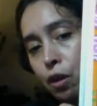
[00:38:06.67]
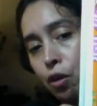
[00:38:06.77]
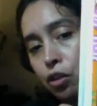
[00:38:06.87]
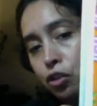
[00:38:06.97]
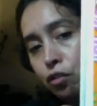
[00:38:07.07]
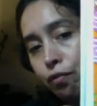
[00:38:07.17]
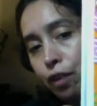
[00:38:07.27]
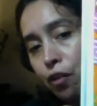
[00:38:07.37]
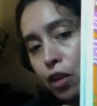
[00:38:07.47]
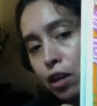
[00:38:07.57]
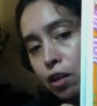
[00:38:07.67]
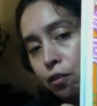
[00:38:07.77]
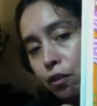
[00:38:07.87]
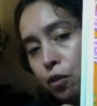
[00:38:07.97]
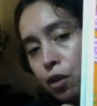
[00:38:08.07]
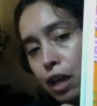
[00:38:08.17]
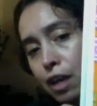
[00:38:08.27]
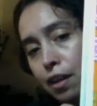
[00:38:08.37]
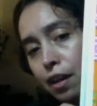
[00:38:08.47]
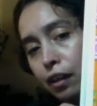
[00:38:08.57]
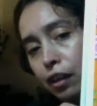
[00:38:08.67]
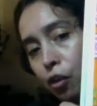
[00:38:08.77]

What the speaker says: Archer's Fairy Color Along, and then it can go